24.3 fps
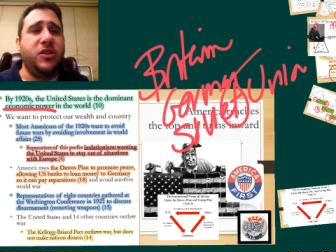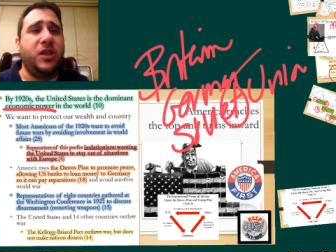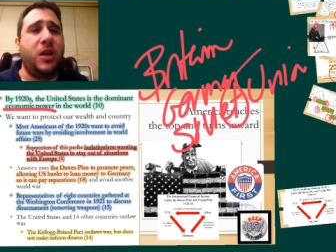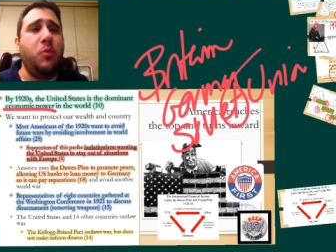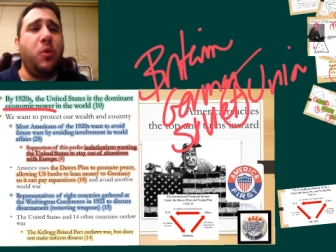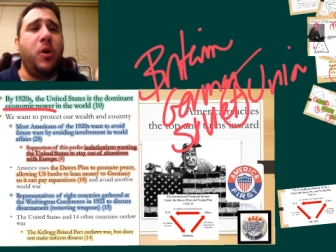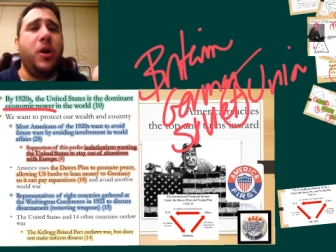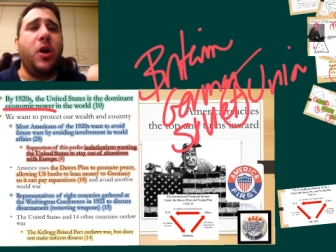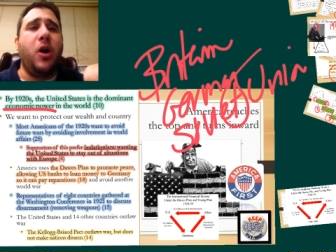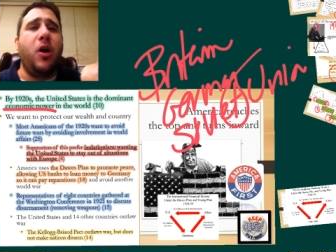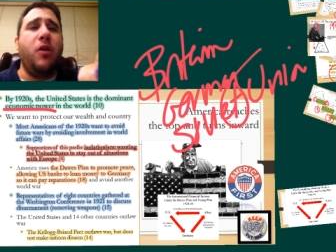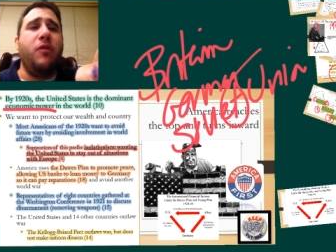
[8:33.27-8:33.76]
They
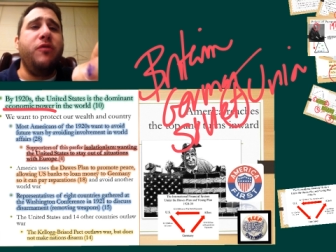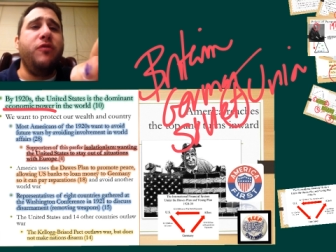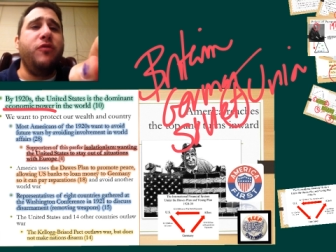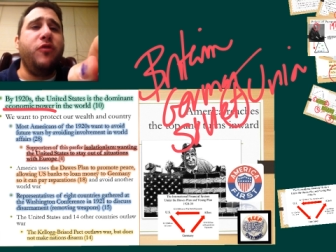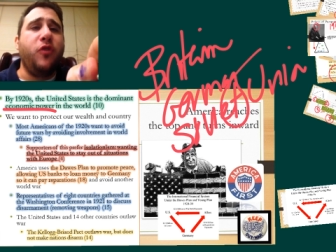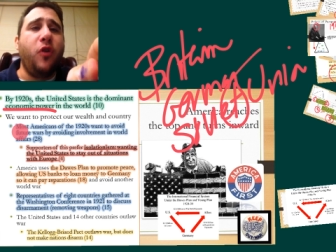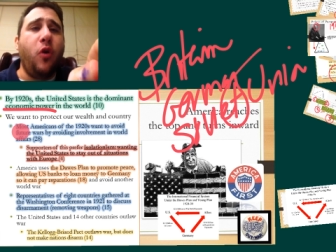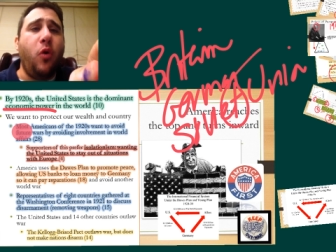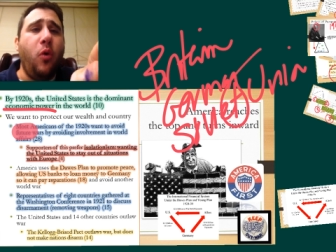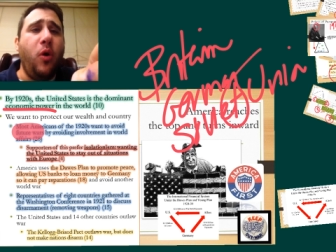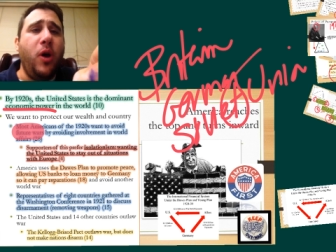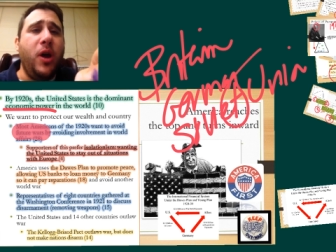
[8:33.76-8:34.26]
want to
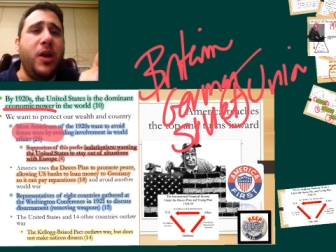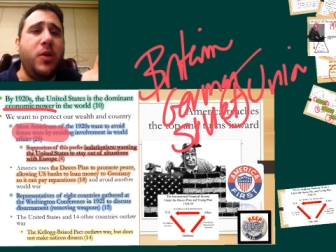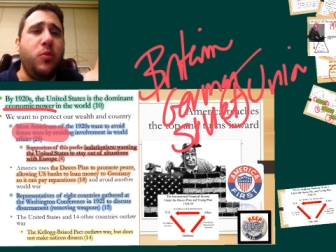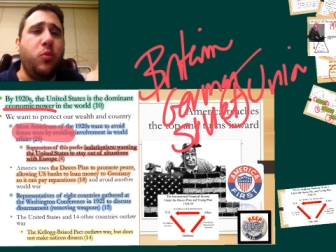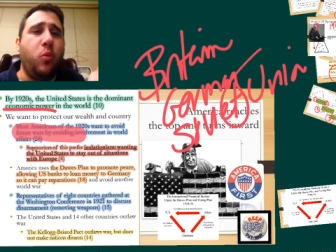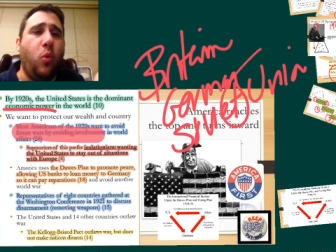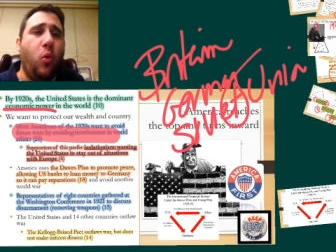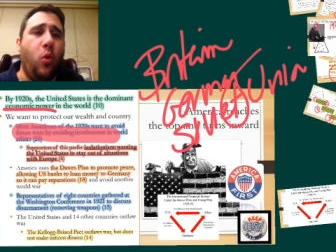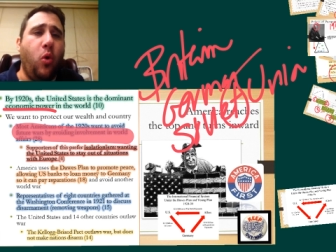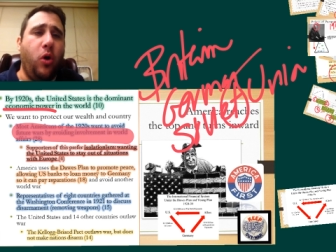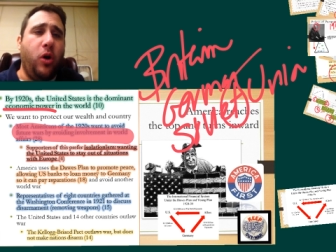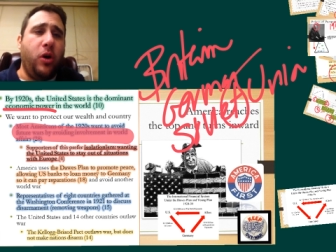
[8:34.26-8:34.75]
avoid
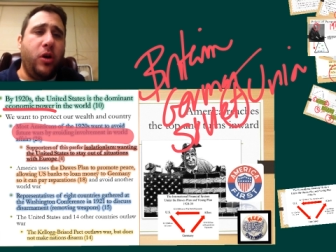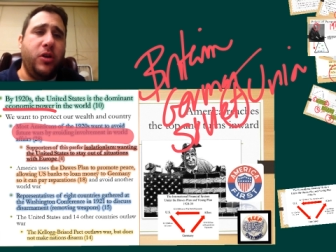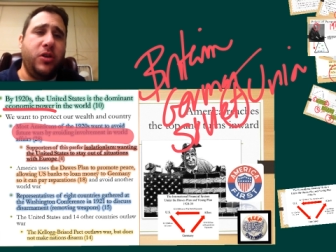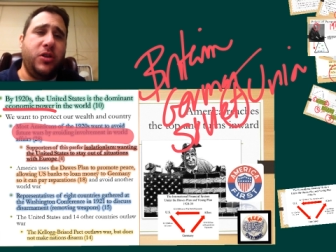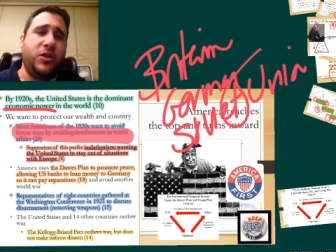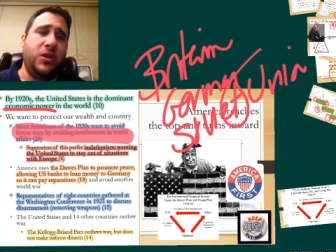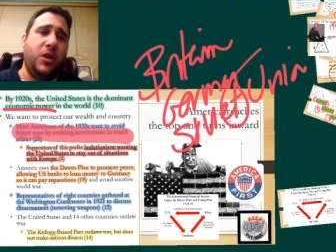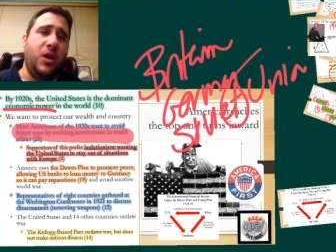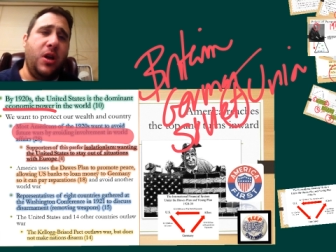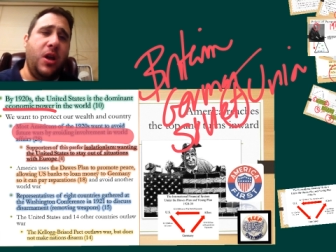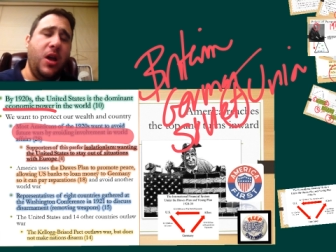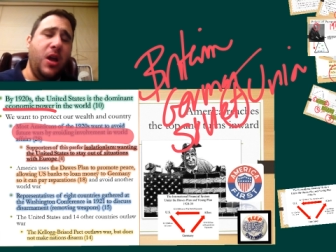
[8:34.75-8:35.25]

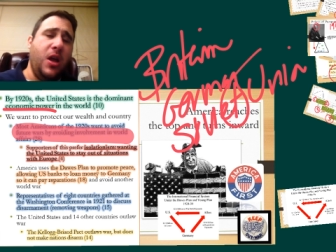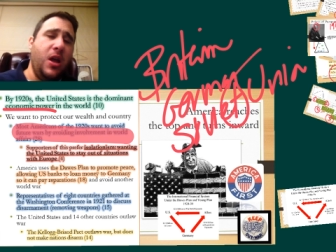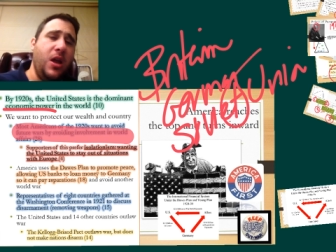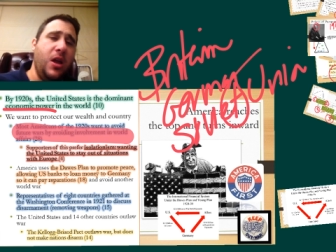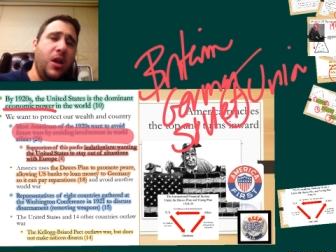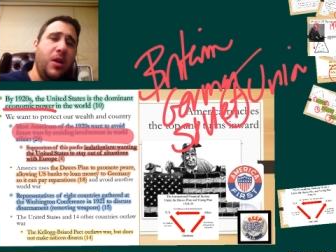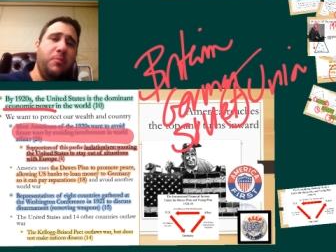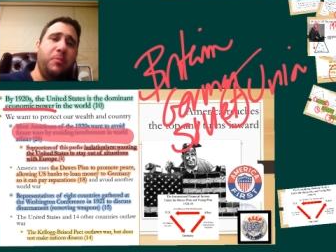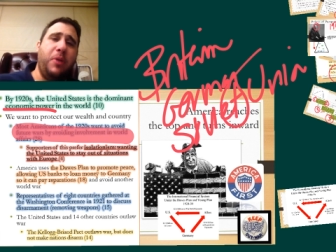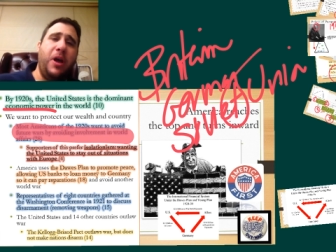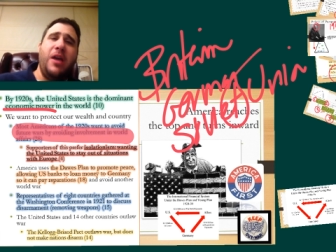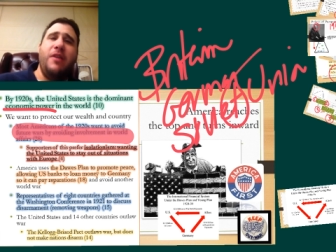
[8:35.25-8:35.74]
wars
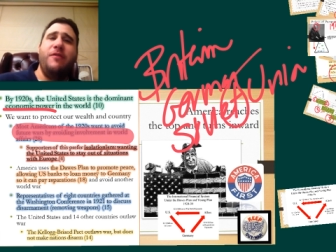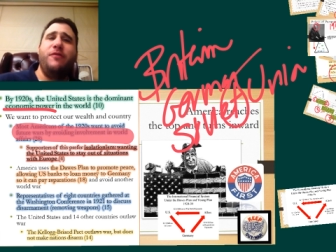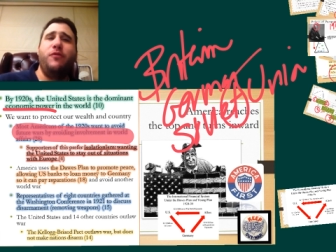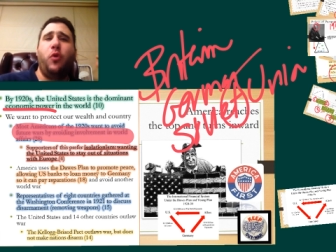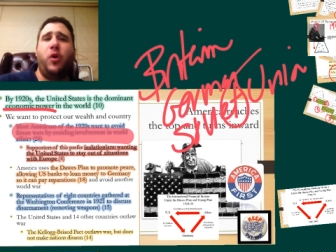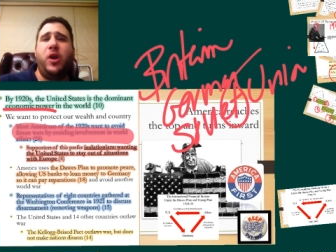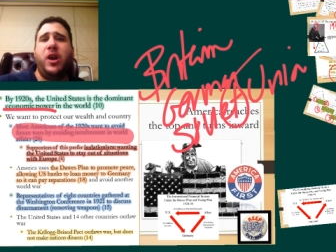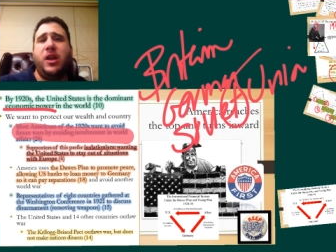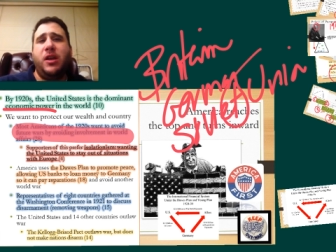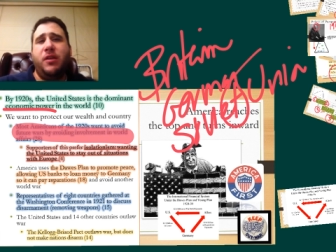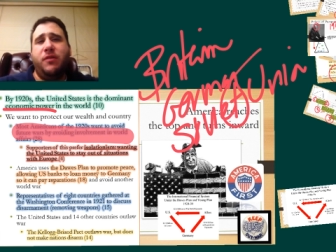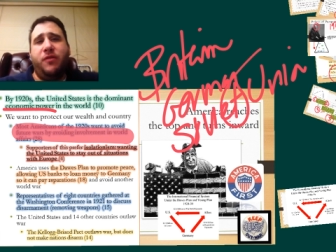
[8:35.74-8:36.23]
by
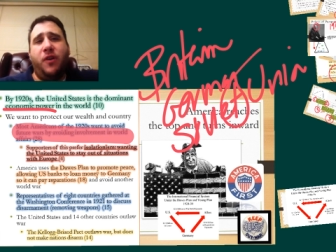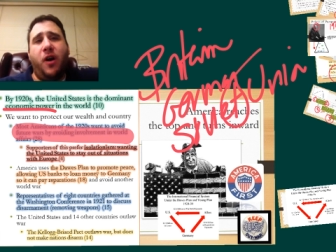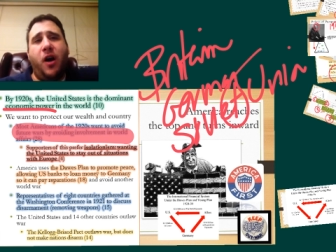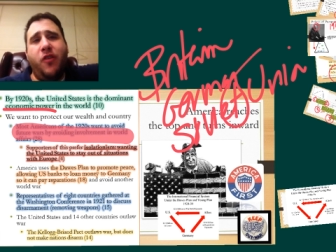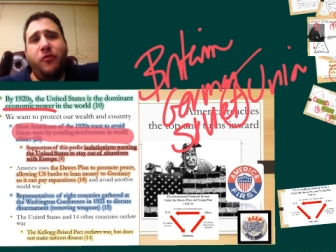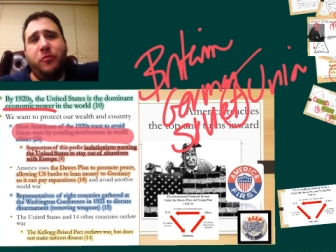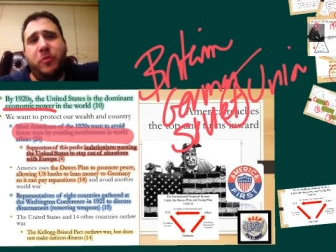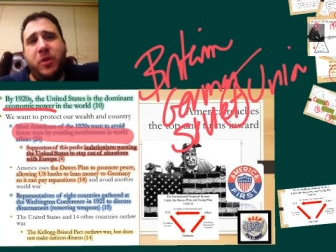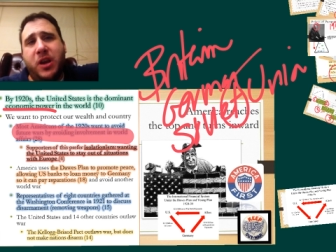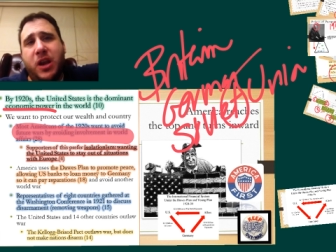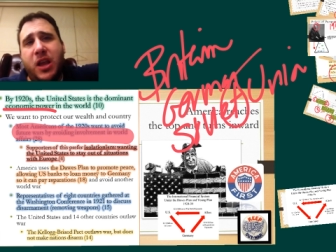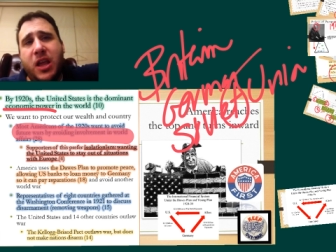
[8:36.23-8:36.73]
avoiding
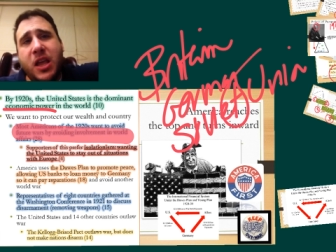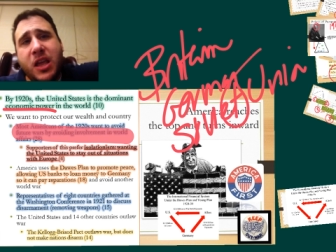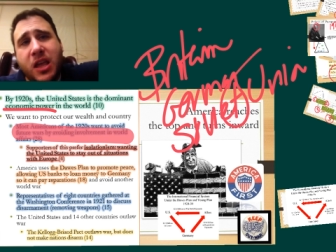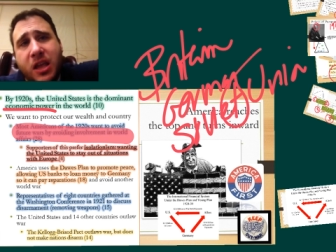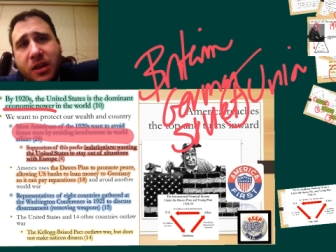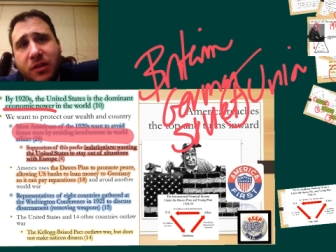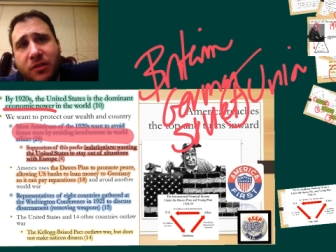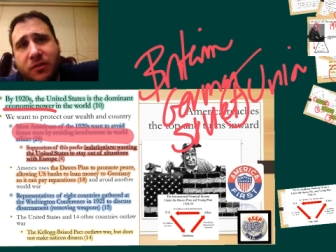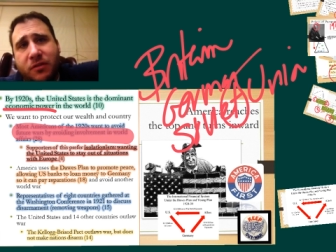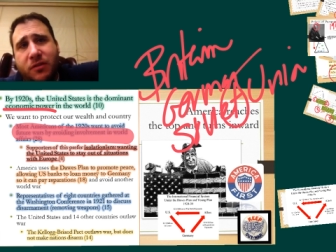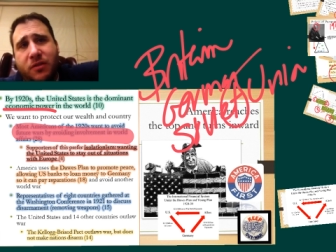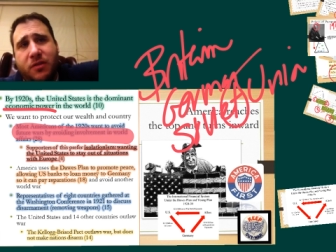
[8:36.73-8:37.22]
involvement
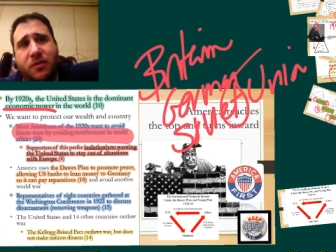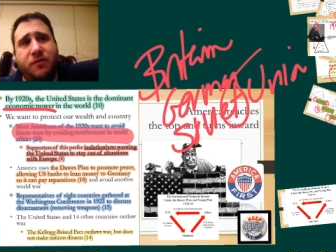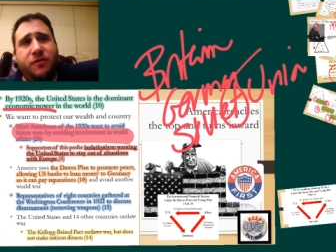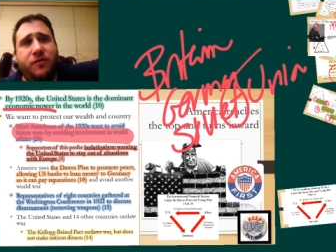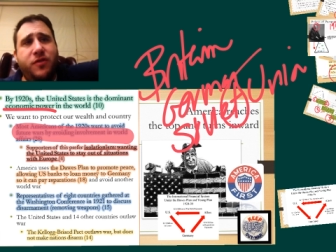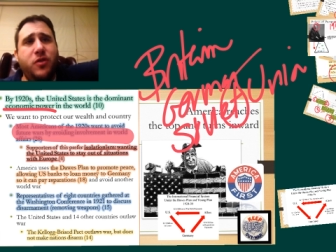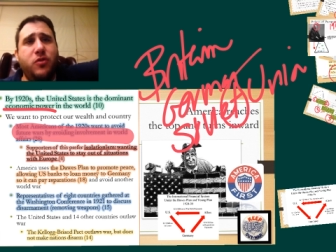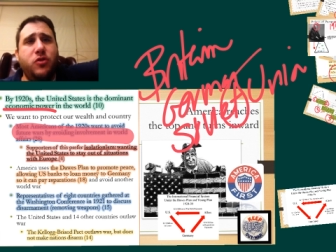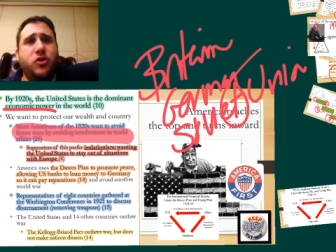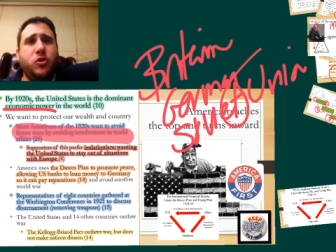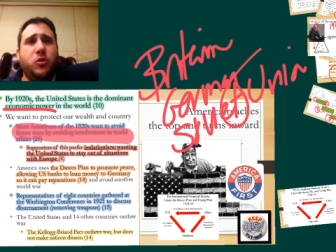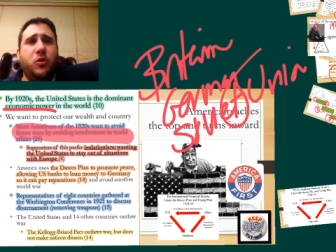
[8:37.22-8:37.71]
in
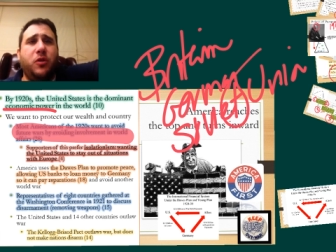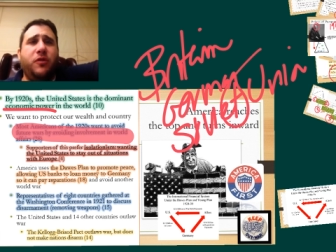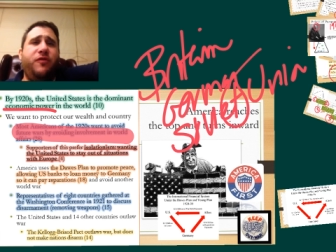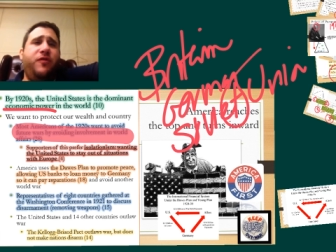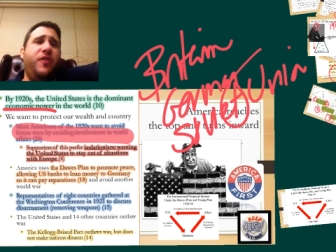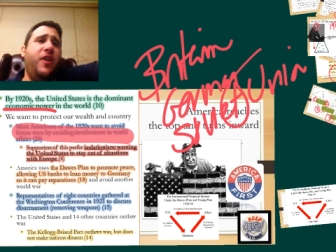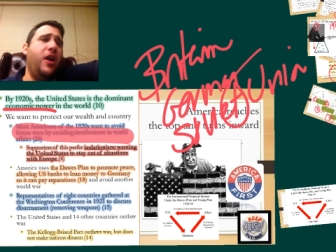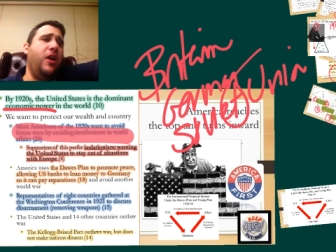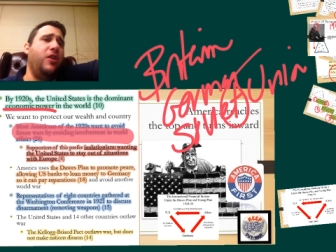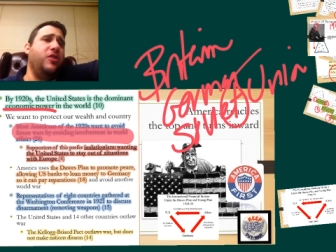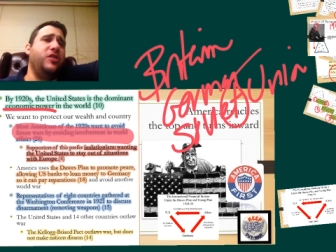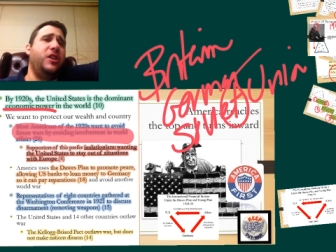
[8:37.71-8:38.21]
future
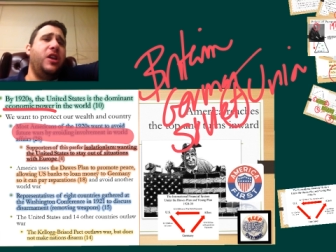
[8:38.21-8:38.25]
affairs.